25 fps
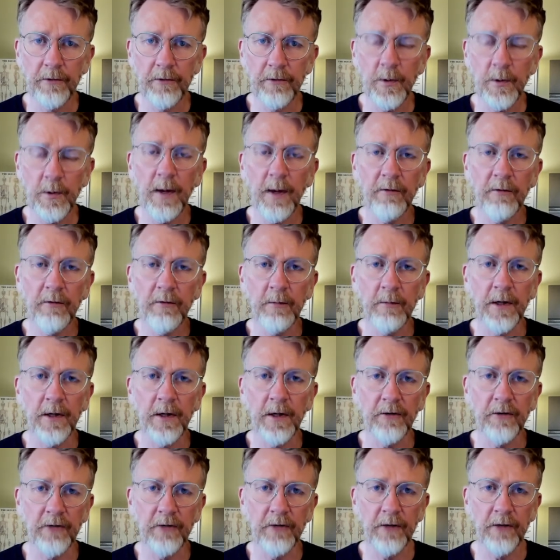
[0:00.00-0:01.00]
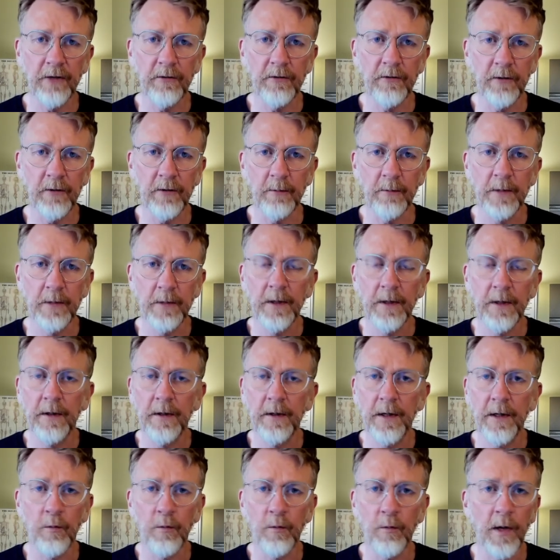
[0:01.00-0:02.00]
So you have to make sense of them
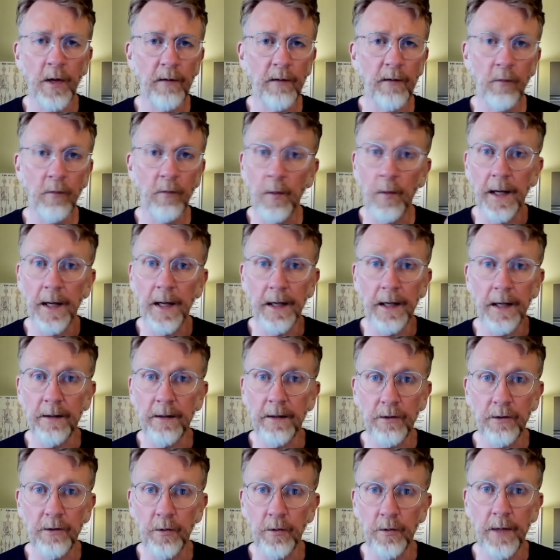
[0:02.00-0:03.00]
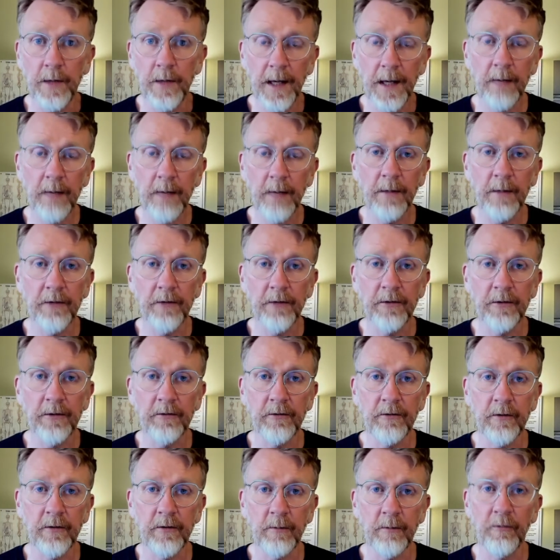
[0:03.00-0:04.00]
in whatever way you can make sense
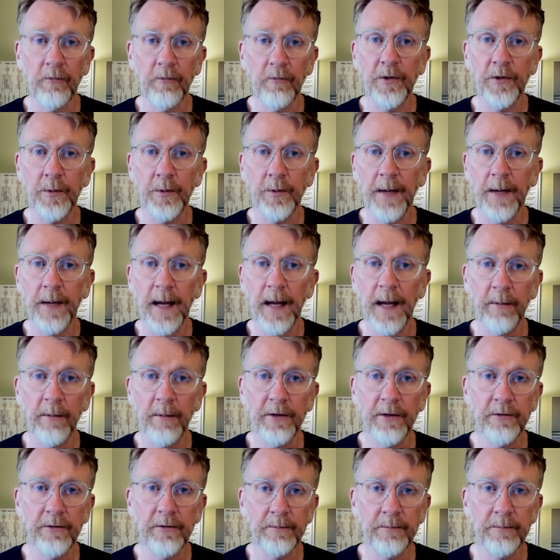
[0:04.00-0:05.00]
of them through your habits.